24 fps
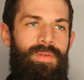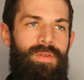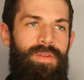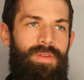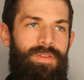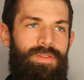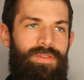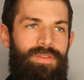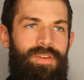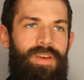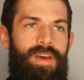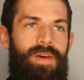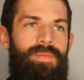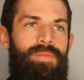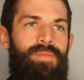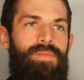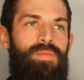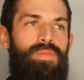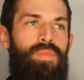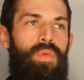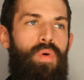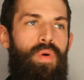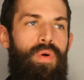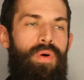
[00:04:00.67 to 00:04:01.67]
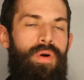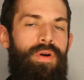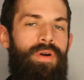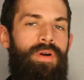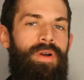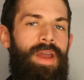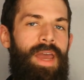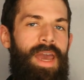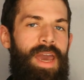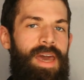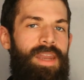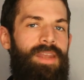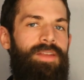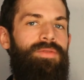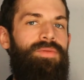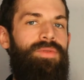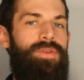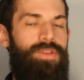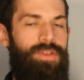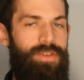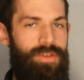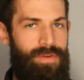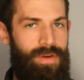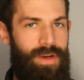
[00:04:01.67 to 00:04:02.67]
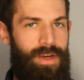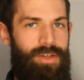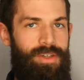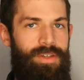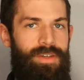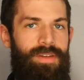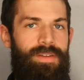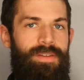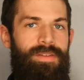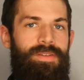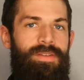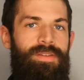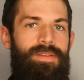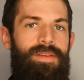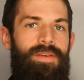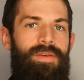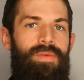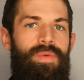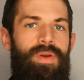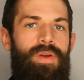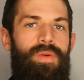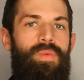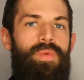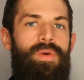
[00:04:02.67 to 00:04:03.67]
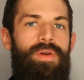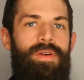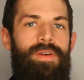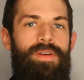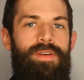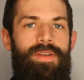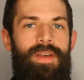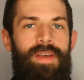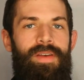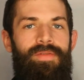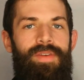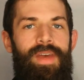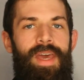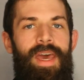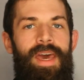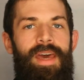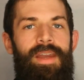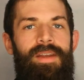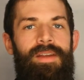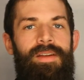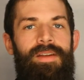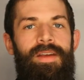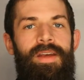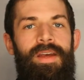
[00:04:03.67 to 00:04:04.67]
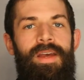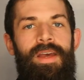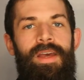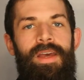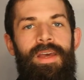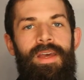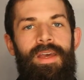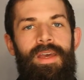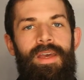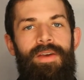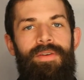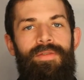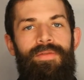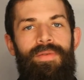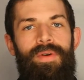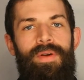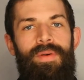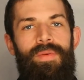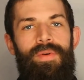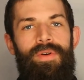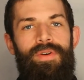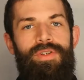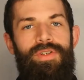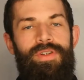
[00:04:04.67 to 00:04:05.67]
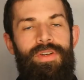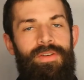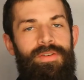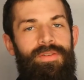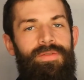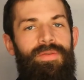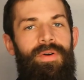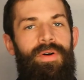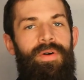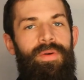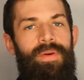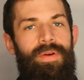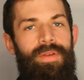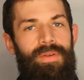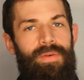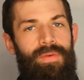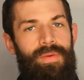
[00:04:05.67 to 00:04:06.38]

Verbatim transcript: some more added restrictions that we wouldn't have added if we were just following the